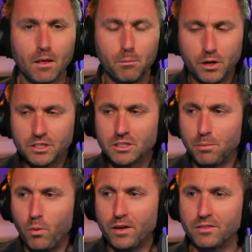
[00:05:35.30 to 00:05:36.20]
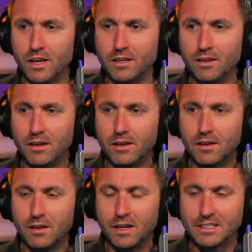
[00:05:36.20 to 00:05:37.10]
But it's the point that
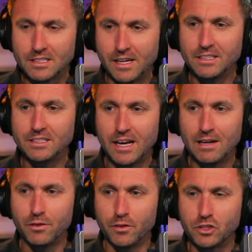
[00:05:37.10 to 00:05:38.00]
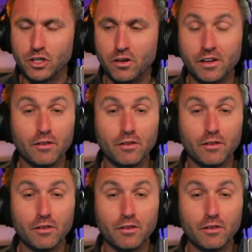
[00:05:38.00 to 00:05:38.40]
it's nice to have on the chart.